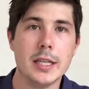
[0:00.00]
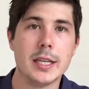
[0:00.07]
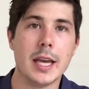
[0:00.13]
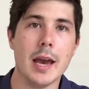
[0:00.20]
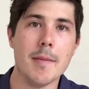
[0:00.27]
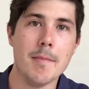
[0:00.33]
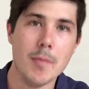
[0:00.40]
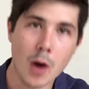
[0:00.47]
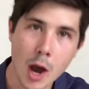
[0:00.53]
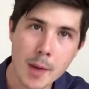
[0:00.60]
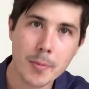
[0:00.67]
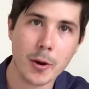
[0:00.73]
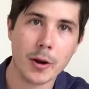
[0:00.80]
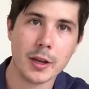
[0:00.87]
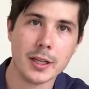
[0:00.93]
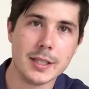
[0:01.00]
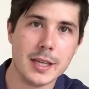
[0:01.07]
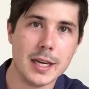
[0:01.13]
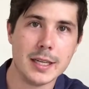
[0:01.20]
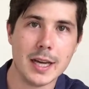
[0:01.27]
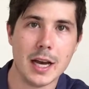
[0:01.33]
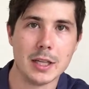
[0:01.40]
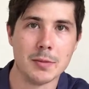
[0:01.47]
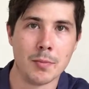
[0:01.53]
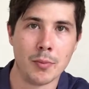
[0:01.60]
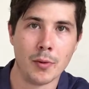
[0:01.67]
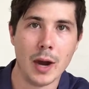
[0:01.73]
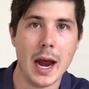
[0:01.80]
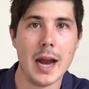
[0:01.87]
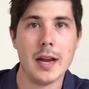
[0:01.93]
to get my broker's details,
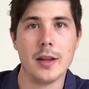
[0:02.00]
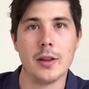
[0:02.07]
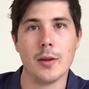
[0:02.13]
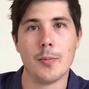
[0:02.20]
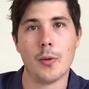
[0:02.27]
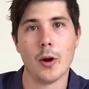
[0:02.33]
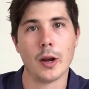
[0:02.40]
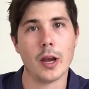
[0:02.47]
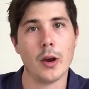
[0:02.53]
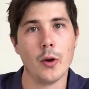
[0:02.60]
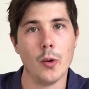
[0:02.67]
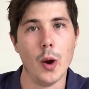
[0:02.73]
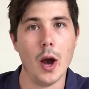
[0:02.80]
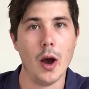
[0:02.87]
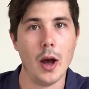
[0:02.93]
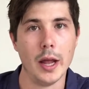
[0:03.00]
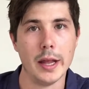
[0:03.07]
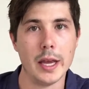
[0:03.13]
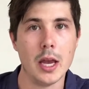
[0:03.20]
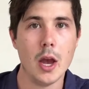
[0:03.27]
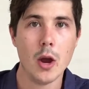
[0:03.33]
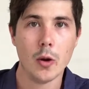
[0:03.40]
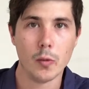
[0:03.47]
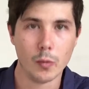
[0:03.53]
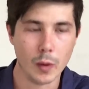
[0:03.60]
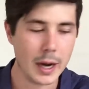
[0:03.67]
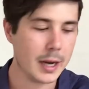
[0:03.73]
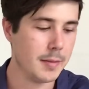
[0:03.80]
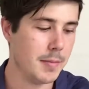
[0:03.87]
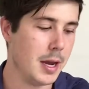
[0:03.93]
Brad the broker, who I highly
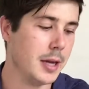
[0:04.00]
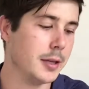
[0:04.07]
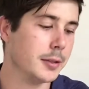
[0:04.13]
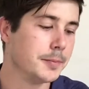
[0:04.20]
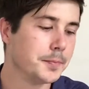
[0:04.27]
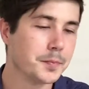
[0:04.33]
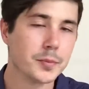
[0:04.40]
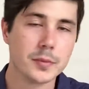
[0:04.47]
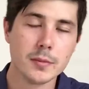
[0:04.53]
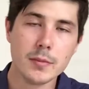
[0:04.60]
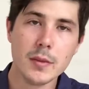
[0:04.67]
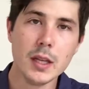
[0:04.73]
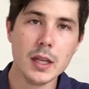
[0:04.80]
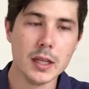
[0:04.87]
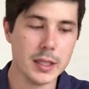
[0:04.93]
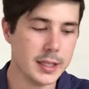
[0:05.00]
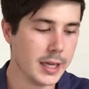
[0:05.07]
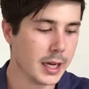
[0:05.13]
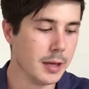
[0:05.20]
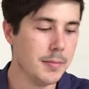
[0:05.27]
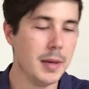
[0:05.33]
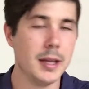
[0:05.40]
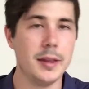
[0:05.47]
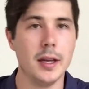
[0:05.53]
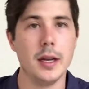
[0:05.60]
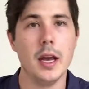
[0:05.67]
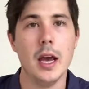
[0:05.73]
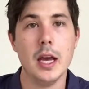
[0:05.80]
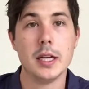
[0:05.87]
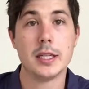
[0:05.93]
recommend. The second
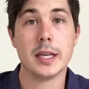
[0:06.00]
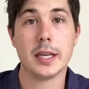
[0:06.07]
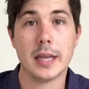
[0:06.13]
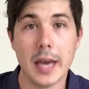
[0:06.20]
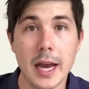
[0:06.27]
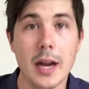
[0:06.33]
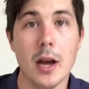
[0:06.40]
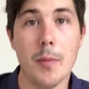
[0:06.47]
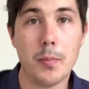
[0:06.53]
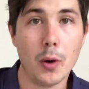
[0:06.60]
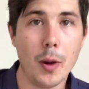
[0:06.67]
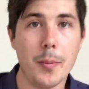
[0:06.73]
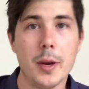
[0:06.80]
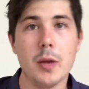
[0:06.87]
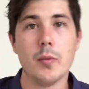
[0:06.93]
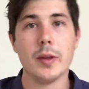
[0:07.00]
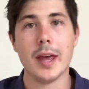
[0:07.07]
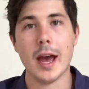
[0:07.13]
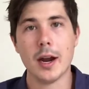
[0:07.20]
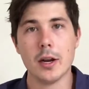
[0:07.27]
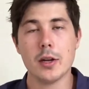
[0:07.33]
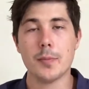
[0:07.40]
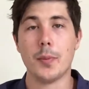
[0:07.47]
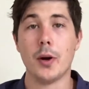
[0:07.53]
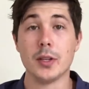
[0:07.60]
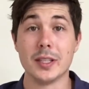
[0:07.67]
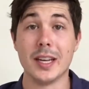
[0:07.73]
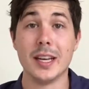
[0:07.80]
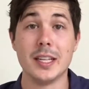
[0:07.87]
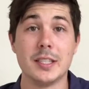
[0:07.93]
method to get a property without a
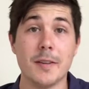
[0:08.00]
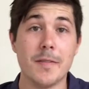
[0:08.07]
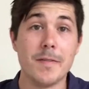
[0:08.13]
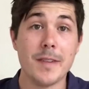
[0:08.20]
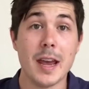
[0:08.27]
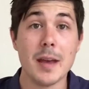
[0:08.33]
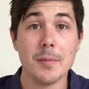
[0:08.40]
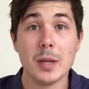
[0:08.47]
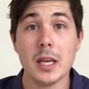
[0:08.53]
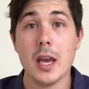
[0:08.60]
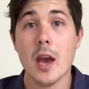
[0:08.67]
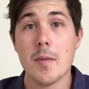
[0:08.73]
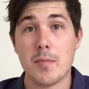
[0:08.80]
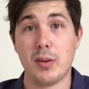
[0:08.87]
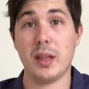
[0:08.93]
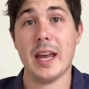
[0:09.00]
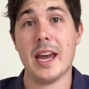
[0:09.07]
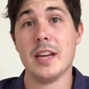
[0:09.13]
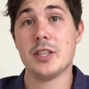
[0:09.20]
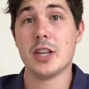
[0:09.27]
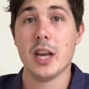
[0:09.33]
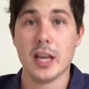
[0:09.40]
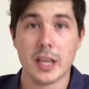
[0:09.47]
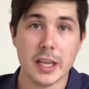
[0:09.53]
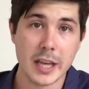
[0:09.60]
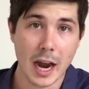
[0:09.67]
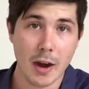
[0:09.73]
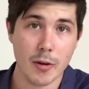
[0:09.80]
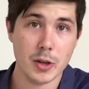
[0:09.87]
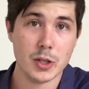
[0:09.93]
deposit is a family pledge
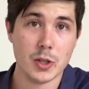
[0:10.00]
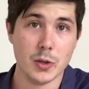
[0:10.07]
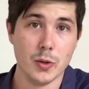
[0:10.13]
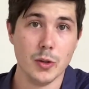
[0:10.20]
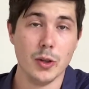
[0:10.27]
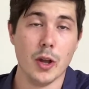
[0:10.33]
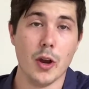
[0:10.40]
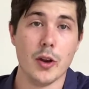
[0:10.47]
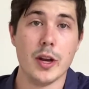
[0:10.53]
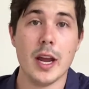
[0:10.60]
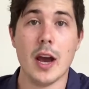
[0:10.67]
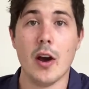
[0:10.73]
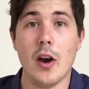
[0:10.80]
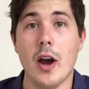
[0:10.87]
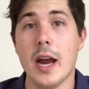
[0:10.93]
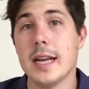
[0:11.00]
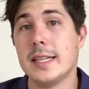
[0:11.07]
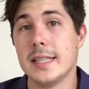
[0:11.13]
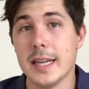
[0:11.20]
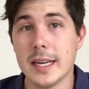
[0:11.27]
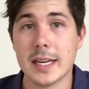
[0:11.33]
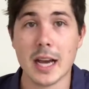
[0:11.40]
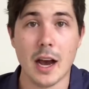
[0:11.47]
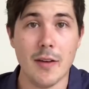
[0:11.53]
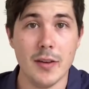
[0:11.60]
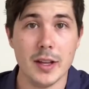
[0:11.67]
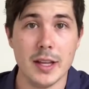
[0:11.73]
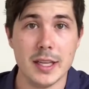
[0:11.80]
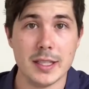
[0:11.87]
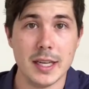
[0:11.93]
guarantor loan. Now, I did
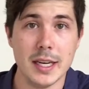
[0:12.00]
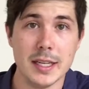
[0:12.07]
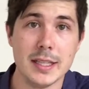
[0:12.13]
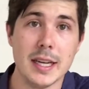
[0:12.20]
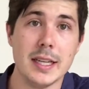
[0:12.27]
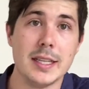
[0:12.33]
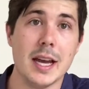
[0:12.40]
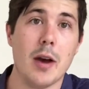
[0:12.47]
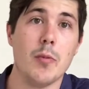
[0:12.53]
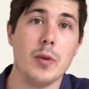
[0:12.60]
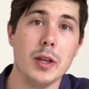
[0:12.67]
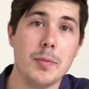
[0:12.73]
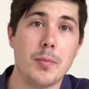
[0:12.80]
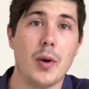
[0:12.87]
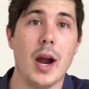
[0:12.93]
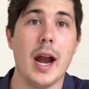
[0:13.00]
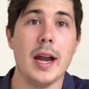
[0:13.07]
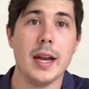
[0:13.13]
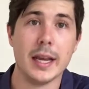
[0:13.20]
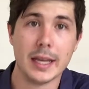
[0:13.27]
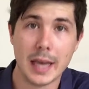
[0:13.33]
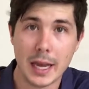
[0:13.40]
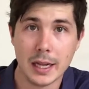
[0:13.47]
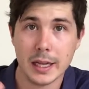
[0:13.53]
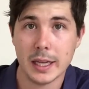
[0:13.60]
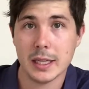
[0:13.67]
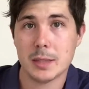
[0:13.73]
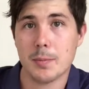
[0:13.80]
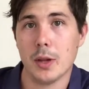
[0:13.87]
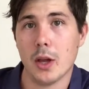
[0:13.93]
cover this in detail with Brad. Again,
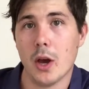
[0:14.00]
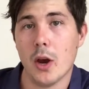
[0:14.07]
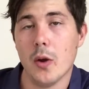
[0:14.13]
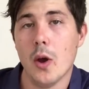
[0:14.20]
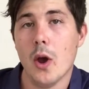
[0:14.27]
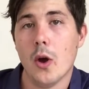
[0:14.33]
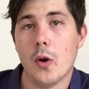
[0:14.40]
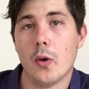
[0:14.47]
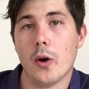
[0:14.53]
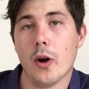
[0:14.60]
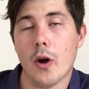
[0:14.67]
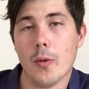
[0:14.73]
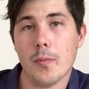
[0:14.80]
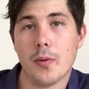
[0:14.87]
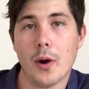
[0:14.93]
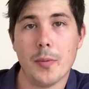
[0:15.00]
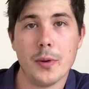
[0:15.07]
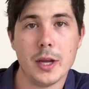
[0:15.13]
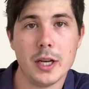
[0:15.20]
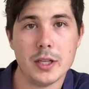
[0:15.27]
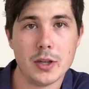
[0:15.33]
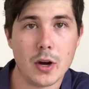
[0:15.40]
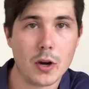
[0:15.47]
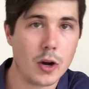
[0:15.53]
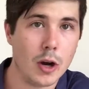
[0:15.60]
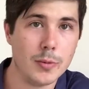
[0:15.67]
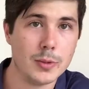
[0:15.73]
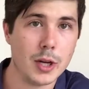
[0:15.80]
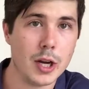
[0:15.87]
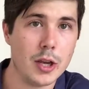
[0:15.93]
links below or at
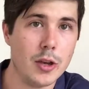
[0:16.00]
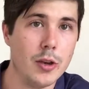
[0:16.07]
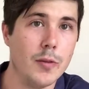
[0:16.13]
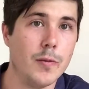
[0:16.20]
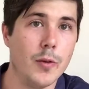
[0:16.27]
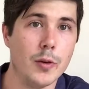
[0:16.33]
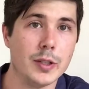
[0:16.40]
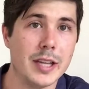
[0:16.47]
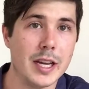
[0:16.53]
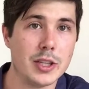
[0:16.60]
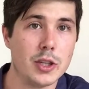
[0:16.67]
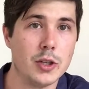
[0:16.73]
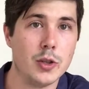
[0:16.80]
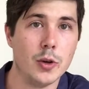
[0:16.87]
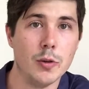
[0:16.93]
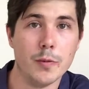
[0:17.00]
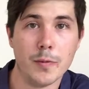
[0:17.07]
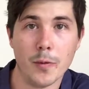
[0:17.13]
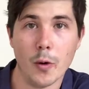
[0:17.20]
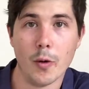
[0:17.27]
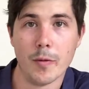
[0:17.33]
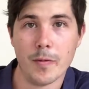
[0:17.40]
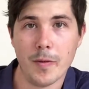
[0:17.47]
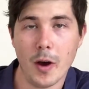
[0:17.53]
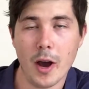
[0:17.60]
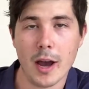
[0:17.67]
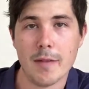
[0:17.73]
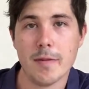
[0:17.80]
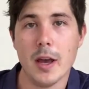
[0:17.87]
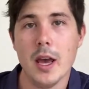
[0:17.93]

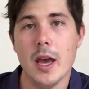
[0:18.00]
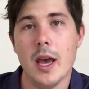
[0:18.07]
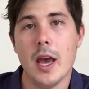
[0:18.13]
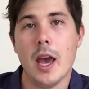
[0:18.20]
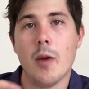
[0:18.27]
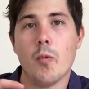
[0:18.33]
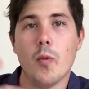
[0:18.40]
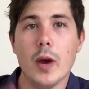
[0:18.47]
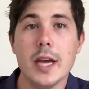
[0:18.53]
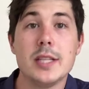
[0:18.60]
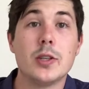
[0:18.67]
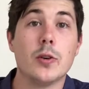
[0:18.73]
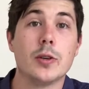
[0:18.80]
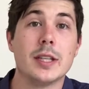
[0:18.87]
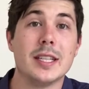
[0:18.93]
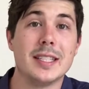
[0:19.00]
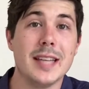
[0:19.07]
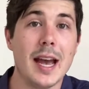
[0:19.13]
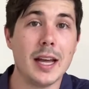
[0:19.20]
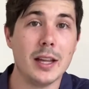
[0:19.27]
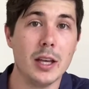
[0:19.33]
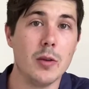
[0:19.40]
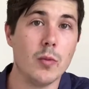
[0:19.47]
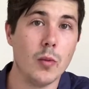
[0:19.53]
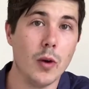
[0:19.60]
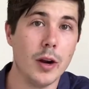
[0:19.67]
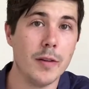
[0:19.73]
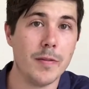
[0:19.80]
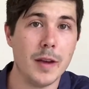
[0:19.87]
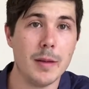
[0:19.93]
onproperty.com.au/245. And we talked exactly
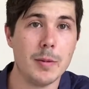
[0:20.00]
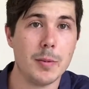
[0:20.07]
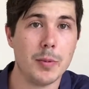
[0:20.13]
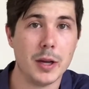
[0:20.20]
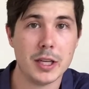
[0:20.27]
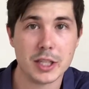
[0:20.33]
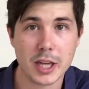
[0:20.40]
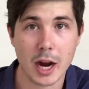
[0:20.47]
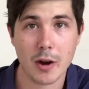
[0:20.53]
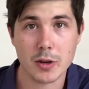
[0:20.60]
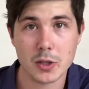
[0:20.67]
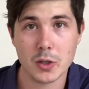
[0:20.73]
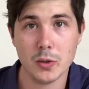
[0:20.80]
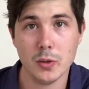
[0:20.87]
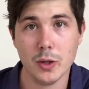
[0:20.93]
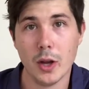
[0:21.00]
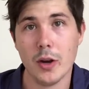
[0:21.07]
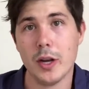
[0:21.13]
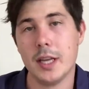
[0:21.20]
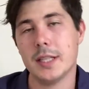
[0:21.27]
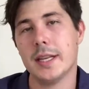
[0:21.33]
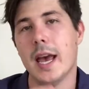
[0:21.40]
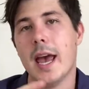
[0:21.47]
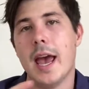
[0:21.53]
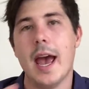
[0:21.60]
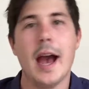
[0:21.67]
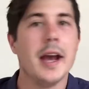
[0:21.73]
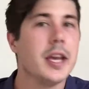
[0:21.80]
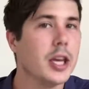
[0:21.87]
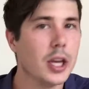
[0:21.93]
what a family pledge guarantor loan is,
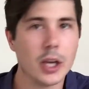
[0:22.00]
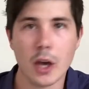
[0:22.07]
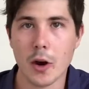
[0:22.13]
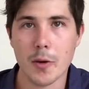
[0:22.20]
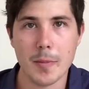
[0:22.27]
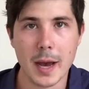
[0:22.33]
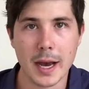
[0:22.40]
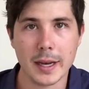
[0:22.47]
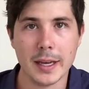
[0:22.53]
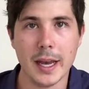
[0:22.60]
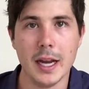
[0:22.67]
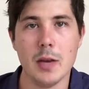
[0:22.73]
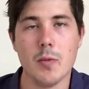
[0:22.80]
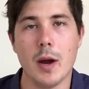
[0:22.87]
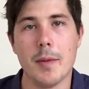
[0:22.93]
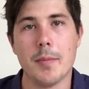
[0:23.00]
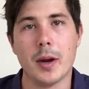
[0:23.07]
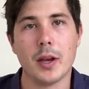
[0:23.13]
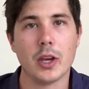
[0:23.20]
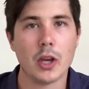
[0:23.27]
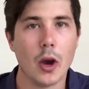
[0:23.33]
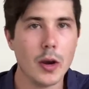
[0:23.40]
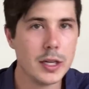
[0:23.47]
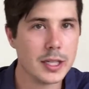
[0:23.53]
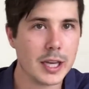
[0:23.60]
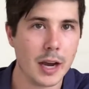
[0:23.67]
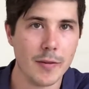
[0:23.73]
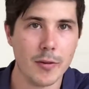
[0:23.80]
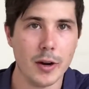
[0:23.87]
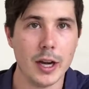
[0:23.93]
how you can go about getting one, but I'm going to
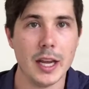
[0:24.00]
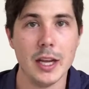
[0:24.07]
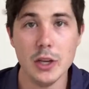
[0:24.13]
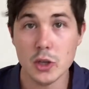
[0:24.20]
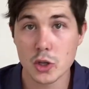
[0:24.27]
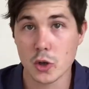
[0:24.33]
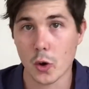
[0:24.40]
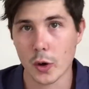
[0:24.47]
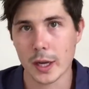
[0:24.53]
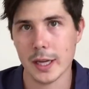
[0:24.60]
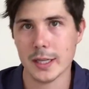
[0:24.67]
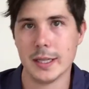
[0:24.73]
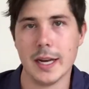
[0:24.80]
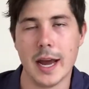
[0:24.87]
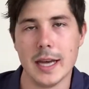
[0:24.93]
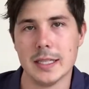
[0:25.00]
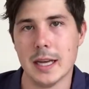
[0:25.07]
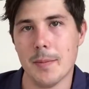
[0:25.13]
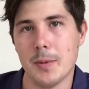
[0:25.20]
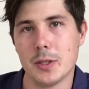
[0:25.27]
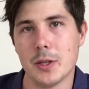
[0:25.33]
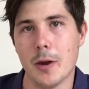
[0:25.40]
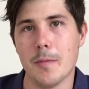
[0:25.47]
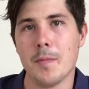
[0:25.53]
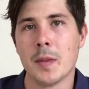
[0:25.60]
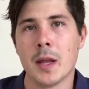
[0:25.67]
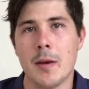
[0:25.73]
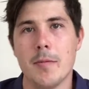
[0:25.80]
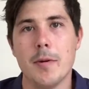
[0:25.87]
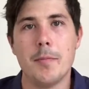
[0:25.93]
cover it in short in today's episode.
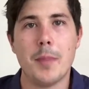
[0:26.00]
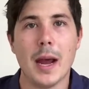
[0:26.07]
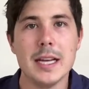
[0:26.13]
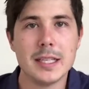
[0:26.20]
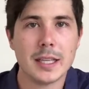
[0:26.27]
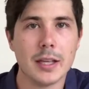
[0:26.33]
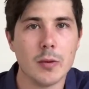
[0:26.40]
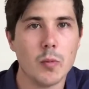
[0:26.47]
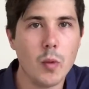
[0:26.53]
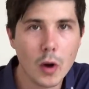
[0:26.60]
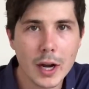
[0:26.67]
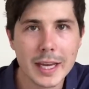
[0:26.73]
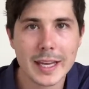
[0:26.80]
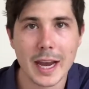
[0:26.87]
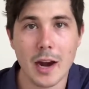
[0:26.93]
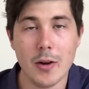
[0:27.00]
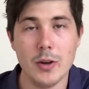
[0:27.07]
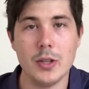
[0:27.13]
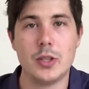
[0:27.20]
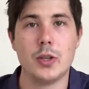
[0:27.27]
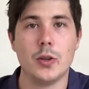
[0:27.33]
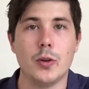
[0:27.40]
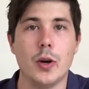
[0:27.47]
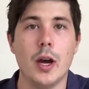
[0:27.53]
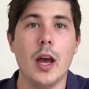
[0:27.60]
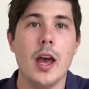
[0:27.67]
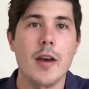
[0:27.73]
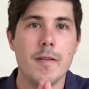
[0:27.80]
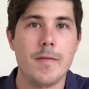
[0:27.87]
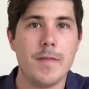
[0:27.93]
But basically, what a guarantor
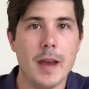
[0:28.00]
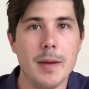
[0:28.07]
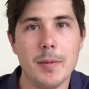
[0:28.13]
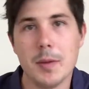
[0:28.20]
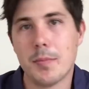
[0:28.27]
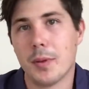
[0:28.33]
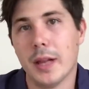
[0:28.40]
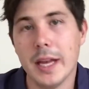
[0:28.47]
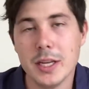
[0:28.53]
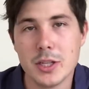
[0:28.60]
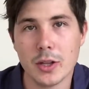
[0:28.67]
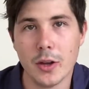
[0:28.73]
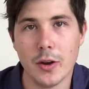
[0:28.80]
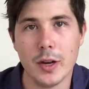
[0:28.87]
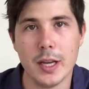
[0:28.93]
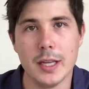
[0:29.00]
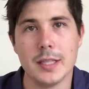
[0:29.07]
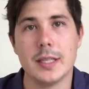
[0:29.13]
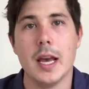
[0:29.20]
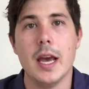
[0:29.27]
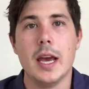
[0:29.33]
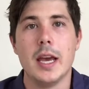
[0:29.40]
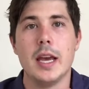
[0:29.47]
family pledge loan is